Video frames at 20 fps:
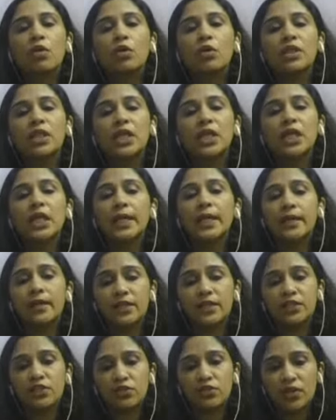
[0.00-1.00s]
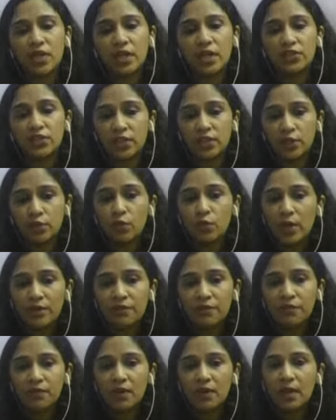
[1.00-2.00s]
on the industry
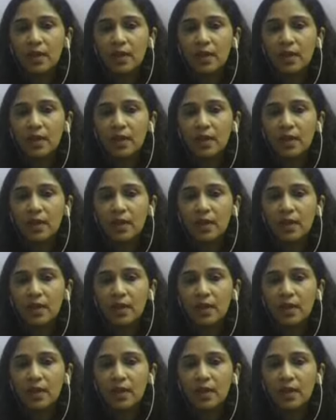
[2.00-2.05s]
CUF.